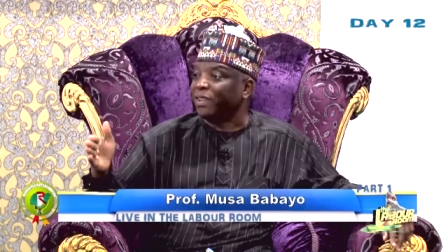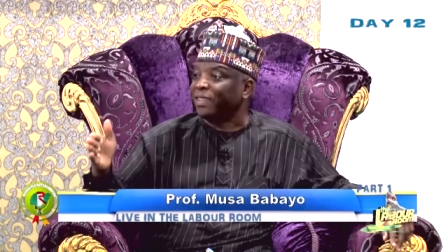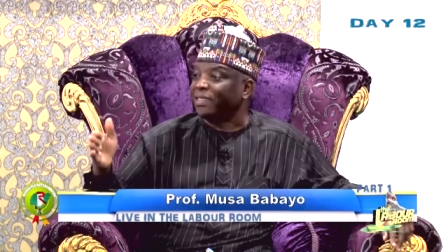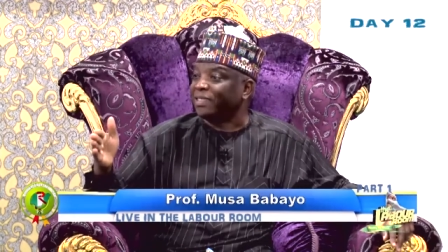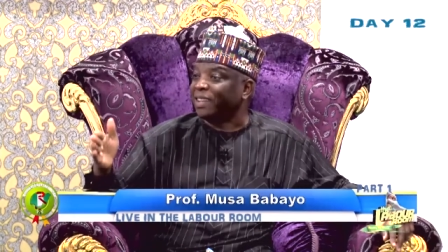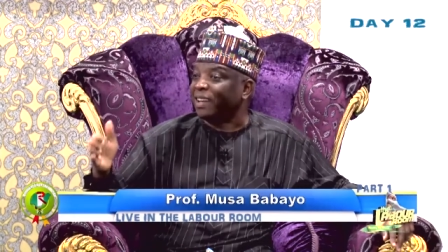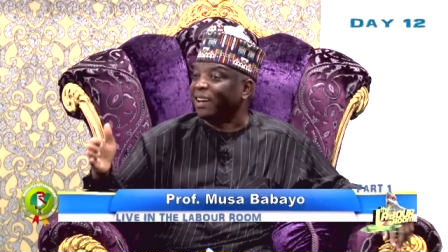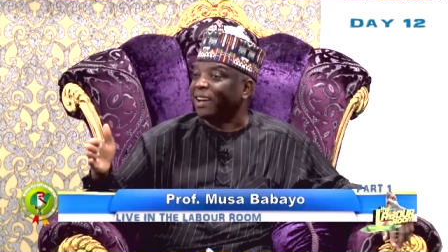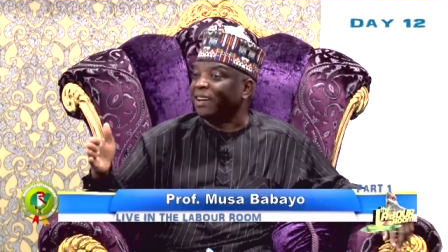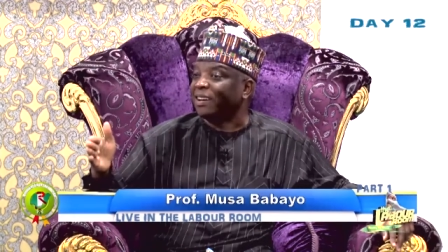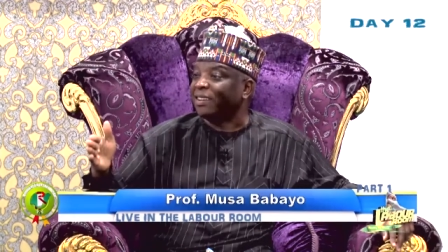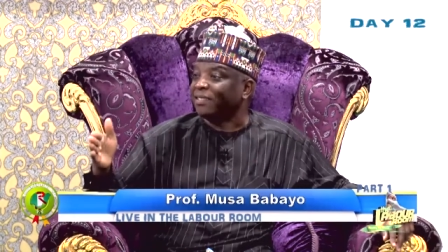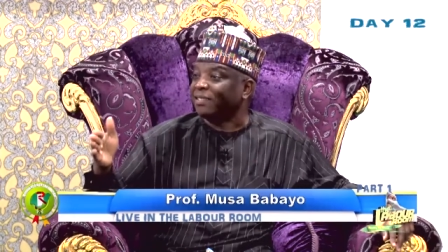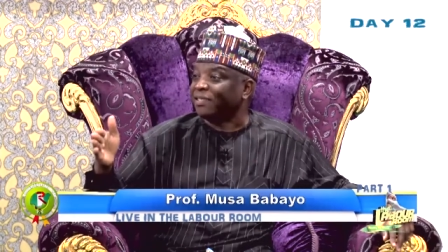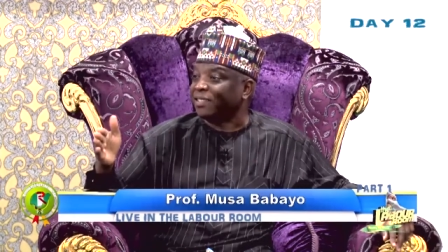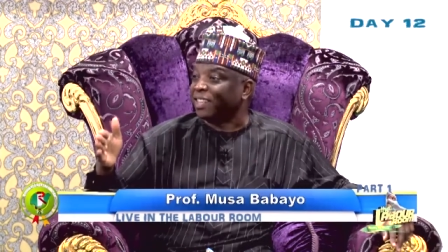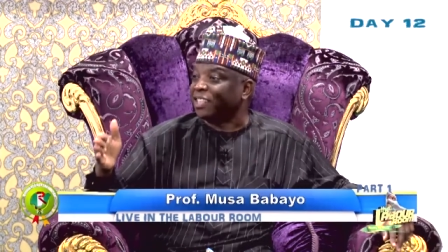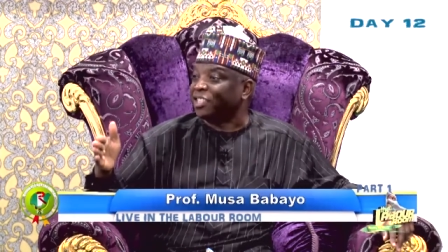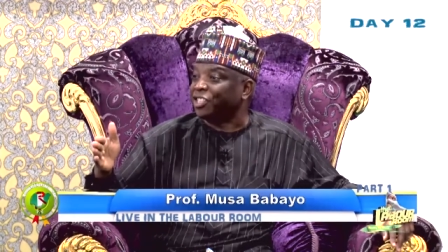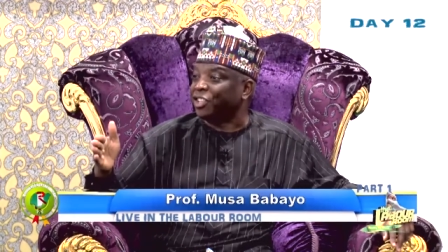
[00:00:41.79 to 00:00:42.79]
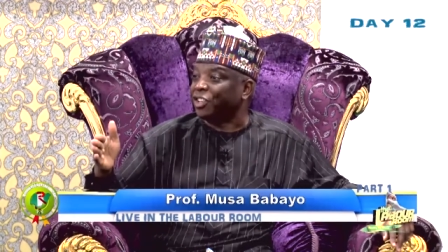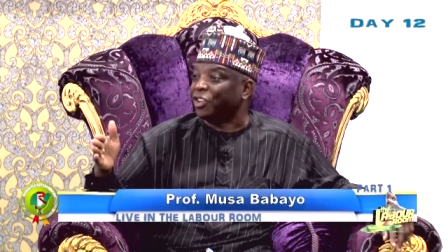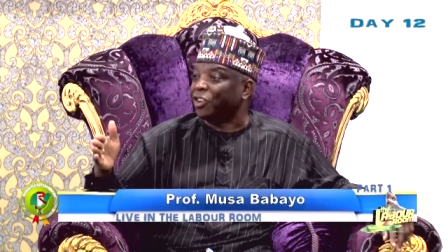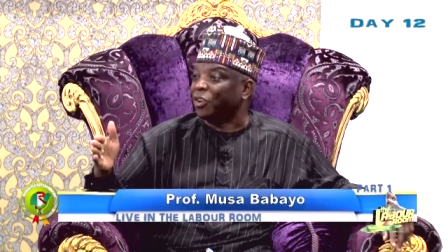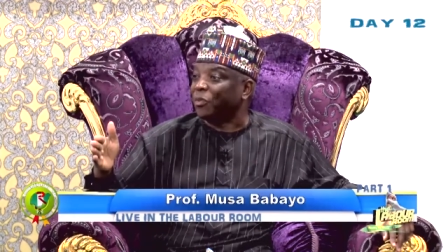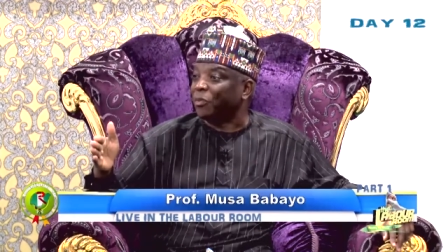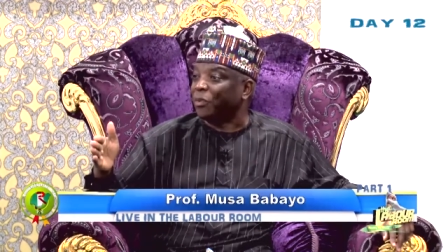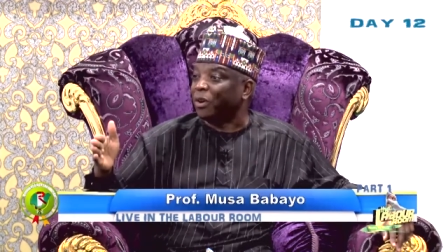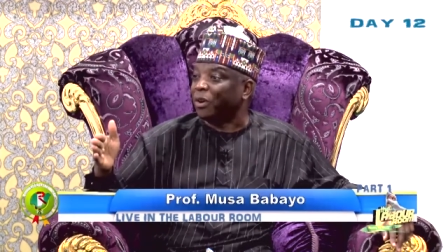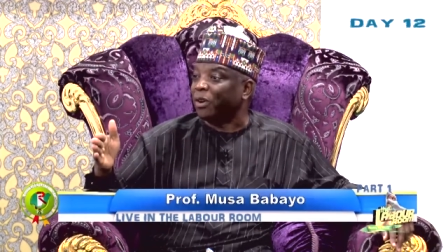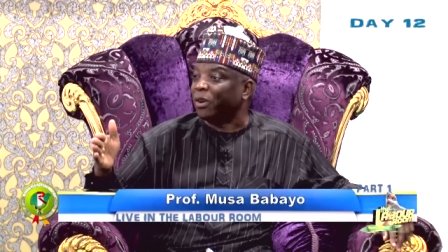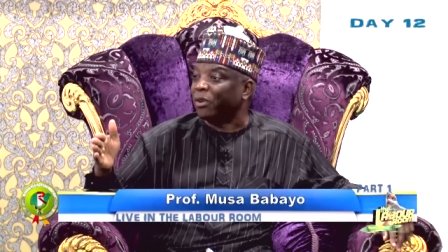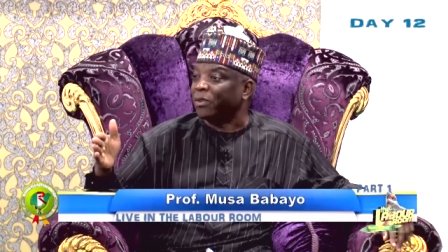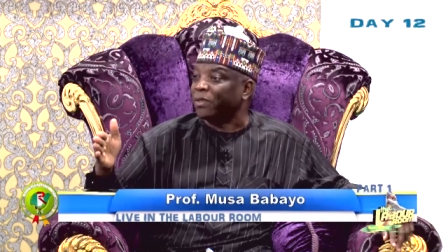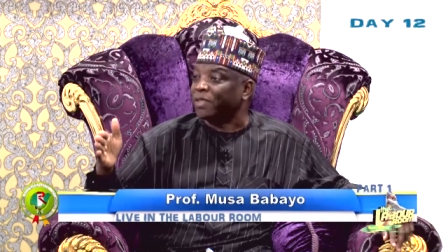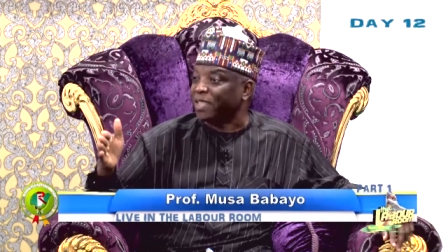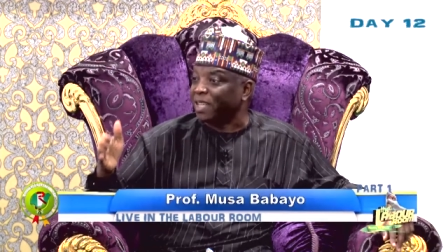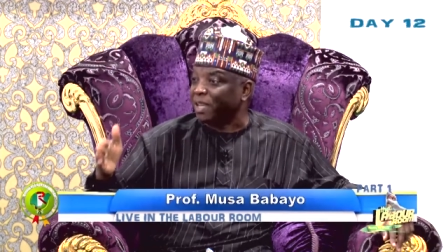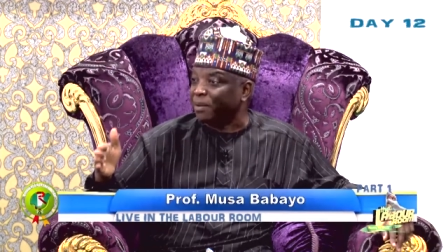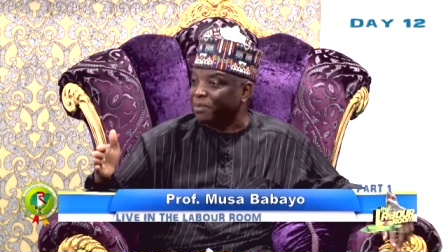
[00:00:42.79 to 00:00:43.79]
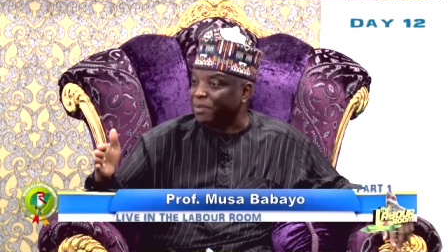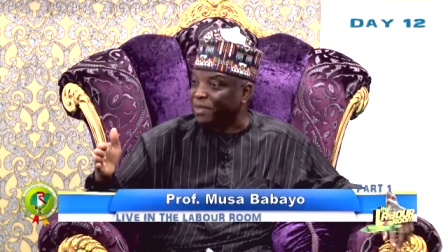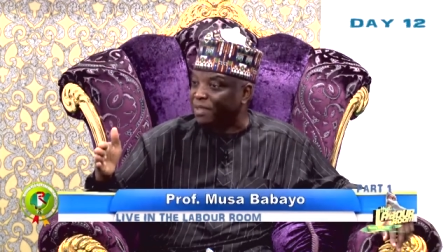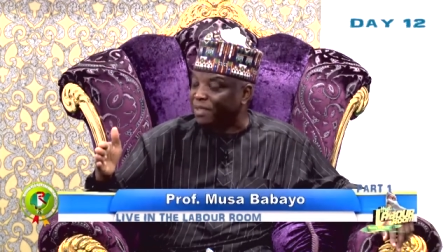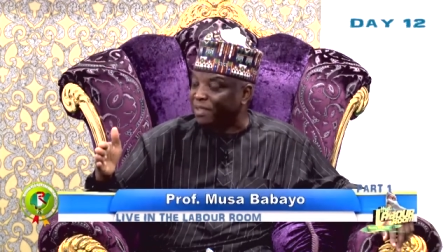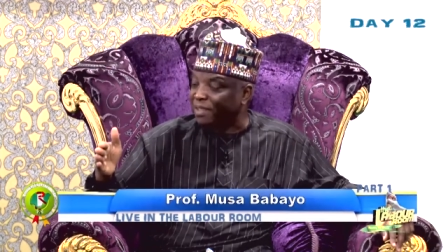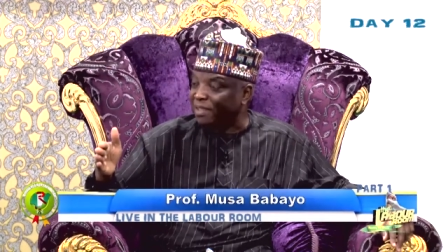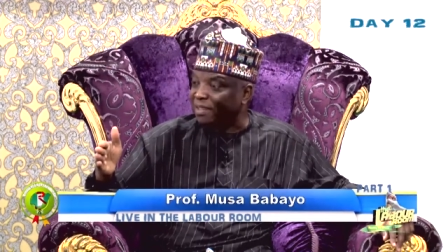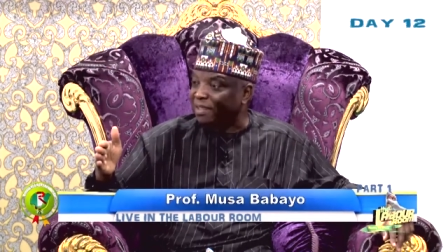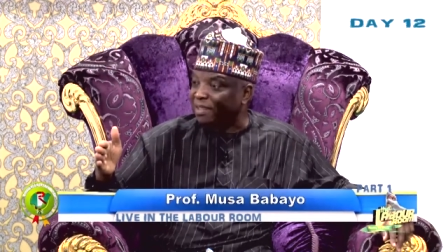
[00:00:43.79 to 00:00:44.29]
internal restructuring of our own selves